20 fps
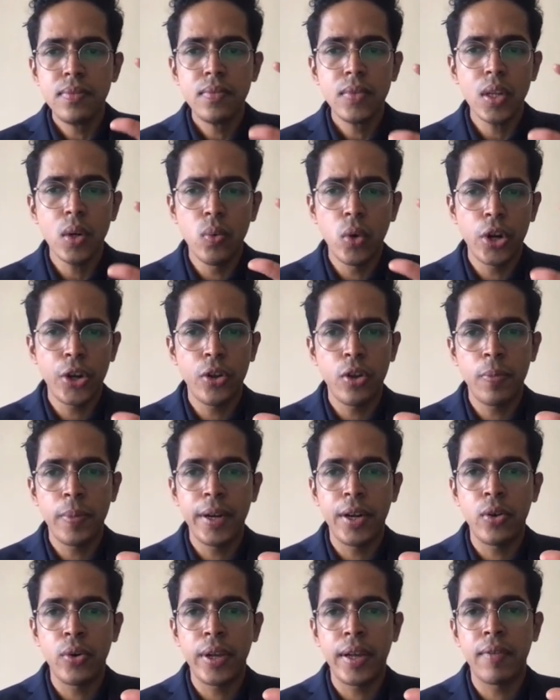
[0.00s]
what you will be
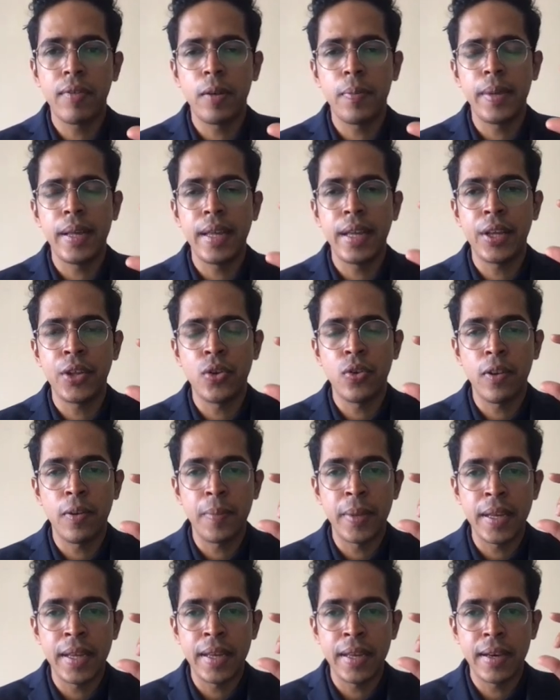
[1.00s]
doing will be, you will
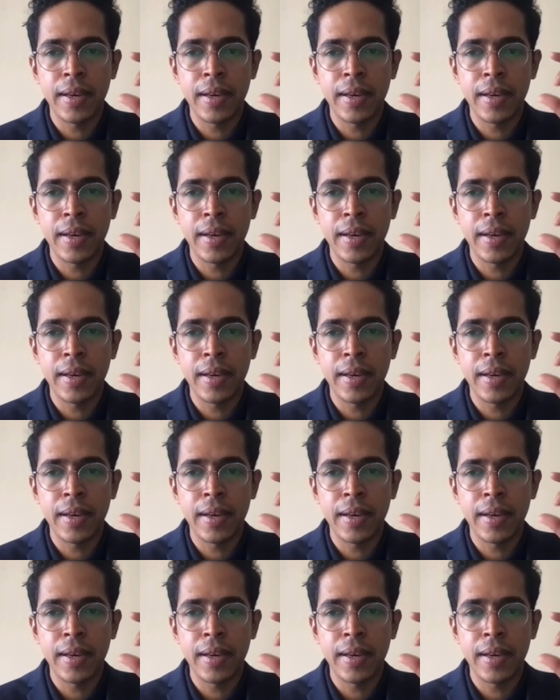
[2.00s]
be